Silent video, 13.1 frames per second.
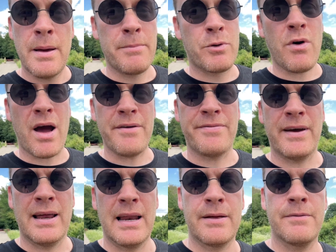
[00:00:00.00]
Great
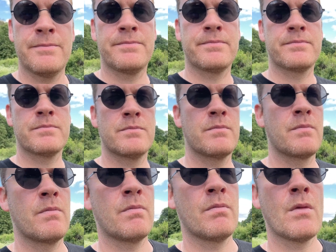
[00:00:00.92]
feeling.
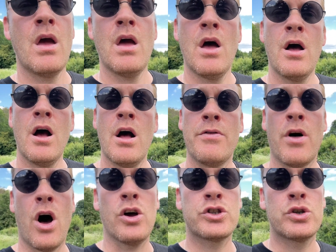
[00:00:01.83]
The
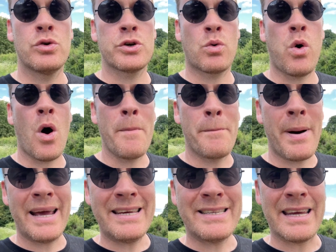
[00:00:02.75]
hostels are quite
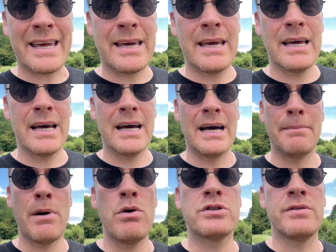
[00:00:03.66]
basic,
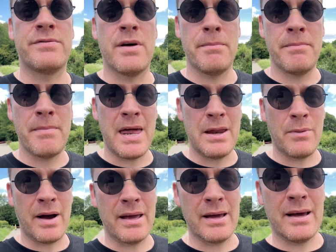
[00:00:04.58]
most of them
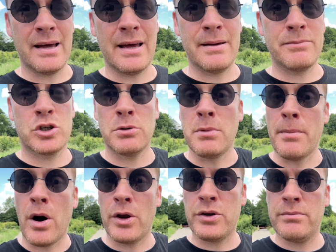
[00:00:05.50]
anyway. Some are
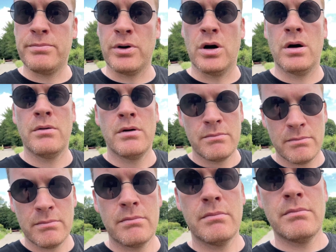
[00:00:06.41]
modern, but
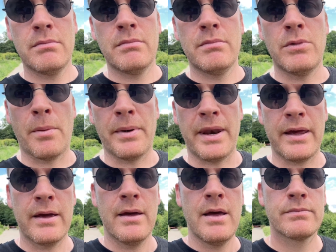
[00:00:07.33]
not many.
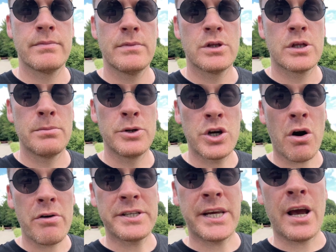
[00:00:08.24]
The
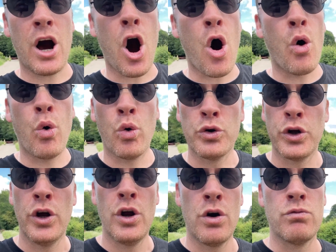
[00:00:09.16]
majority are old,
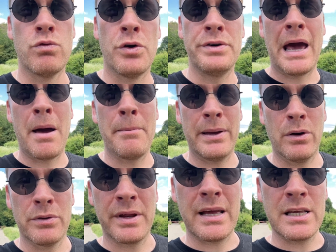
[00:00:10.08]
run-down
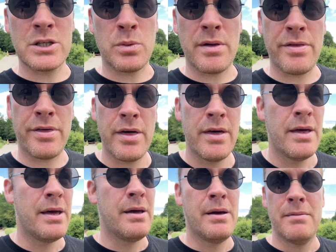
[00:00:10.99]
buildings with
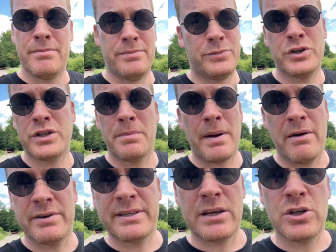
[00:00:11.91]
just the bare
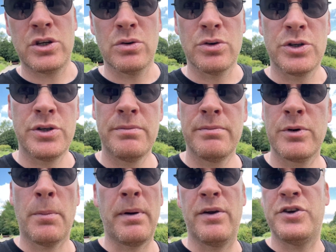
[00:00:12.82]
essentials. A
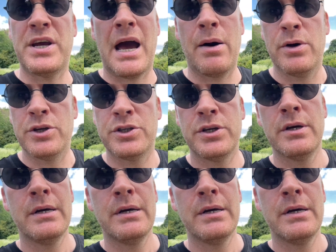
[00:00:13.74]
couple of showers.